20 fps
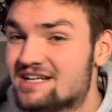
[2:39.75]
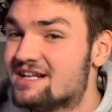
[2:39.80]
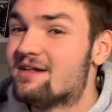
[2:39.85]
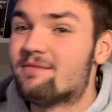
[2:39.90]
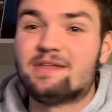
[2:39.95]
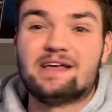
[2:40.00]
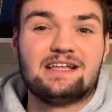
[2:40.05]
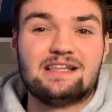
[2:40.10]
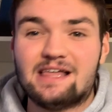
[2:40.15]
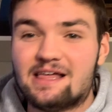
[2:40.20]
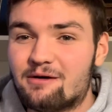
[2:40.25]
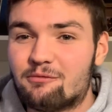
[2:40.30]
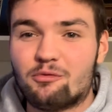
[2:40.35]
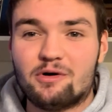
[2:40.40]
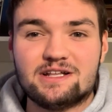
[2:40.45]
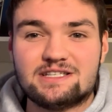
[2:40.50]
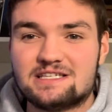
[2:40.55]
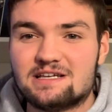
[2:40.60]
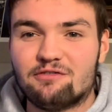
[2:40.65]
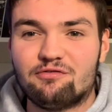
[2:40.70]
And then
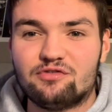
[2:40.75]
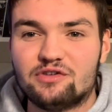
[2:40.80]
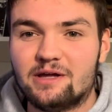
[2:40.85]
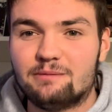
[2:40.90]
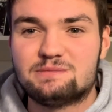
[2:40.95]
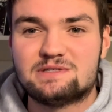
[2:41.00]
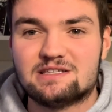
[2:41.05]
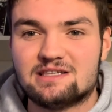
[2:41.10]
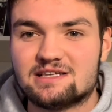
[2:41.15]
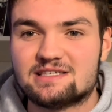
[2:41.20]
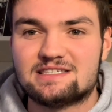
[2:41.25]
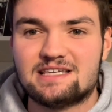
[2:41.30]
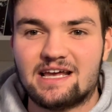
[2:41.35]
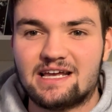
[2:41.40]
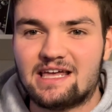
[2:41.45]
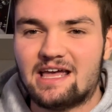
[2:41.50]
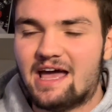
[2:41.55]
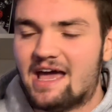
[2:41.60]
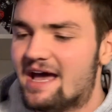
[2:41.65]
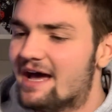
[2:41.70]
once it flipped to the
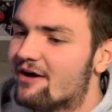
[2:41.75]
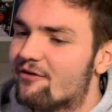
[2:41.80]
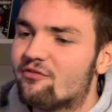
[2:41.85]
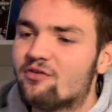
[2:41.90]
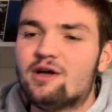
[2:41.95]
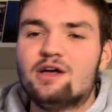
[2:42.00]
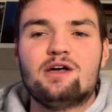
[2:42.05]
second half,